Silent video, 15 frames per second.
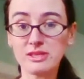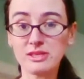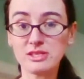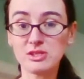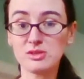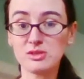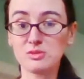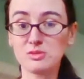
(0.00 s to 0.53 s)
the
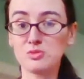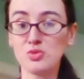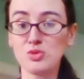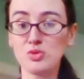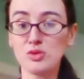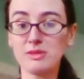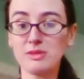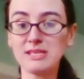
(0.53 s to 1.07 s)

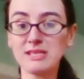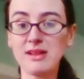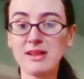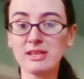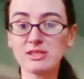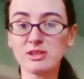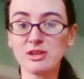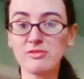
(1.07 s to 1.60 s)
smooth
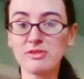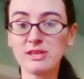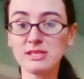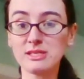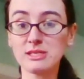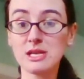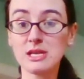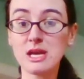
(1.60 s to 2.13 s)
metallic
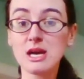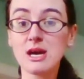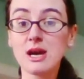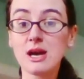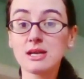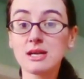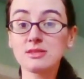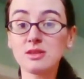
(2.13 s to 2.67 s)
surface.
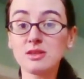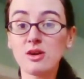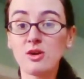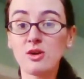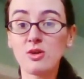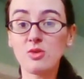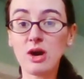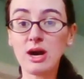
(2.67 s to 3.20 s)

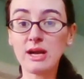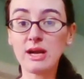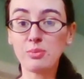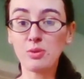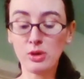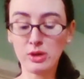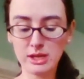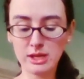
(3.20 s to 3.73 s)
So I
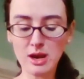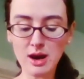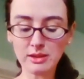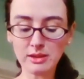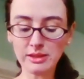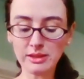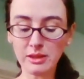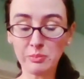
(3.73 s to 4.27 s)
put a
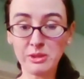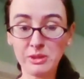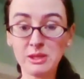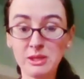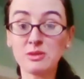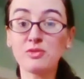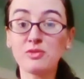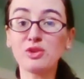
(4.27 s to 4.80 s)
little bead
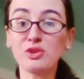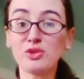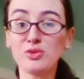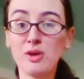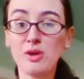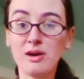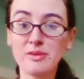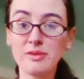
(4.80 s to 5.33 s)
of
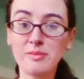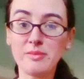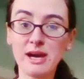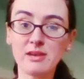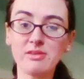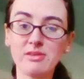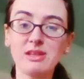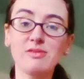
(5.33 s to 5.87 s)
glue on the back
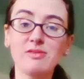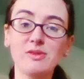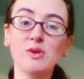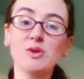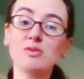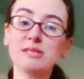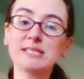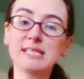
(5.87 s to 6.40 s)
of it. Even though
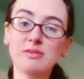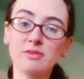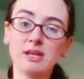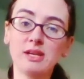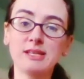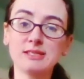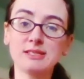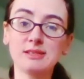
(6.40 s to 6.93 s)
it was
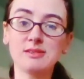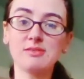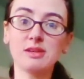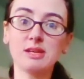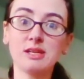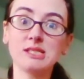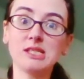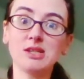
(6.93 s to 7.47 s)
self-adhesive,
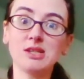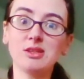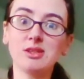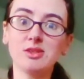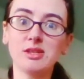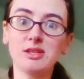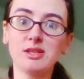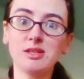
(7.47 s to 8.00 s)
I still
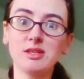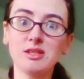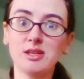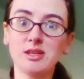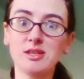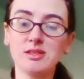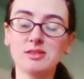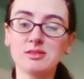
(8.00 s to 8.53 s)
glued it
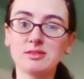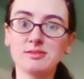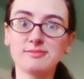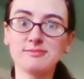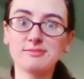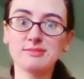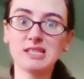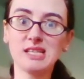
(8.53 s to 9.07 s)
because,
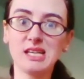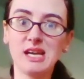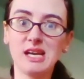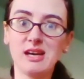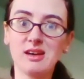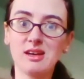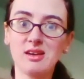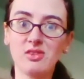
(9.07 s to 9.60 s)

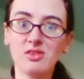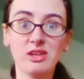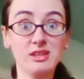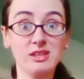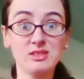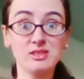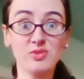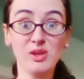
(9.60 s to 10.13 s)
yeah, I don't like
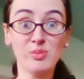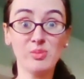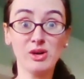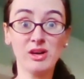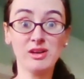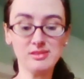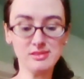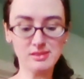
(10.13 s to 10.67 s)
things to fall
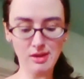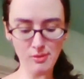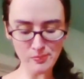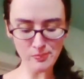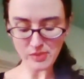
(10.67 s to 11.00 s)
apart. So